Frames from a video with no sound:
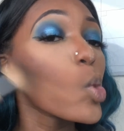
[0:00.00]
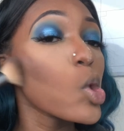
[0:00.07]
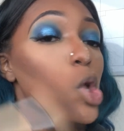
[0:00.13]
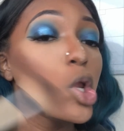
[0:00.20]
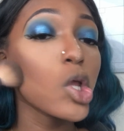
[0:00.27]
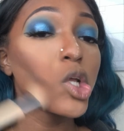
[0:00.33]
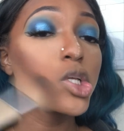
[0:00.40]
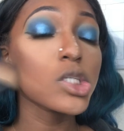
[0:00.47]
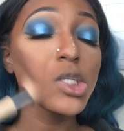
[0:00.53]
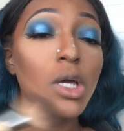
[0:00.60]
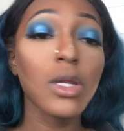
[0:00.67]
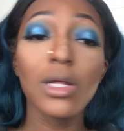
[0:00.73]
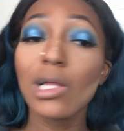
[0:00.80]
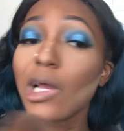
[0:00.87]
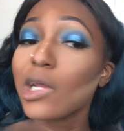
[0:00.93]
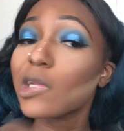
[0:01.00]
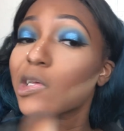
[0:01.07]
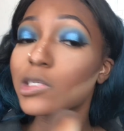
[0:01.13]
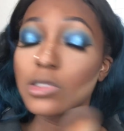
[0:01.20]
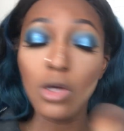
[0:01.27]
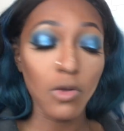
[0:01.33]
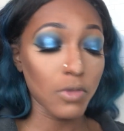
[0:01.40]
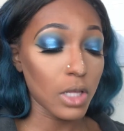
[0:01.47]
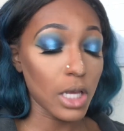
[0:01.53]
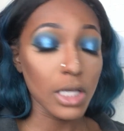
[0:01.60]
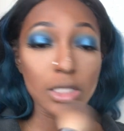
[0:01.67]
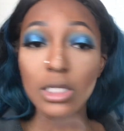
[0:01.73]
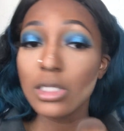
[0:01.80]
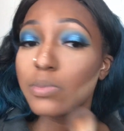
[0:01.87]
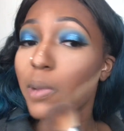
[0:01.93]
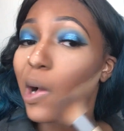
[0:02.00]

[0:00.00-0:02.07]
and then just kind of like dust off the excess